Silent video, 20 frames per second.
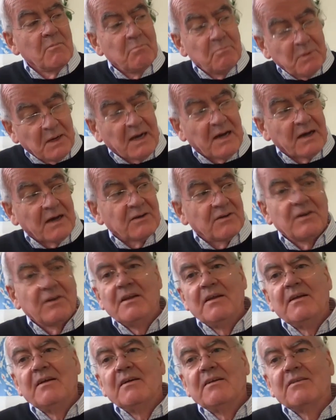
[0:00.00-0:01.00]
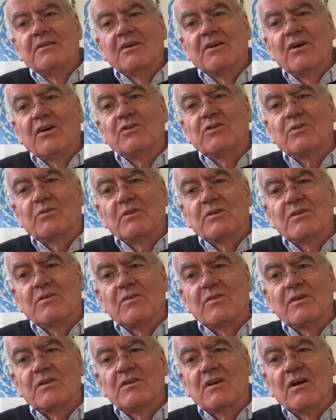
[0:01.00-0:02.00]
But the consequences of
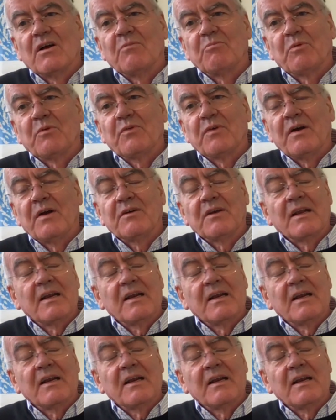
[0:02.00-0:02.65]
this are profound.